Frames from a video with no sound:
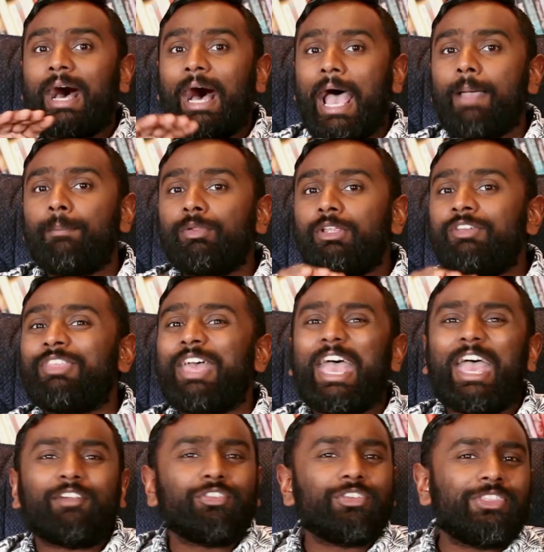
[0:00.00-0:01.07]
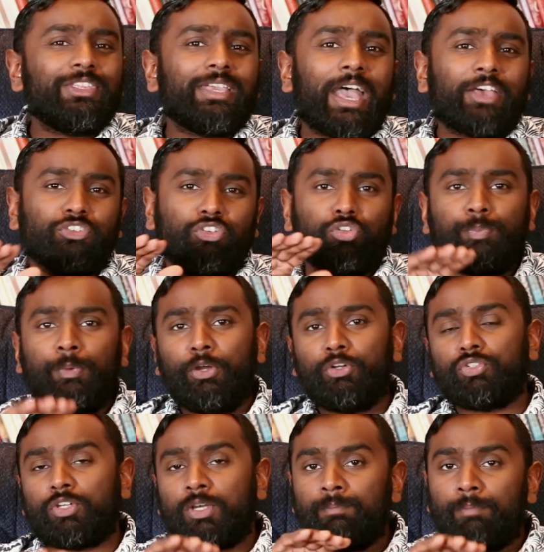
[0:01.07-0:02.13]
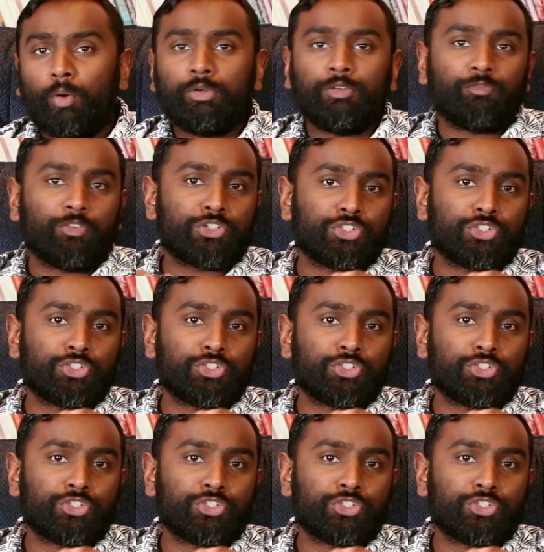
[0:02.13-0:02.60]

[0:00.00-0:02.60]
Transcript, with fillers: I believe that everything has a spiritual component for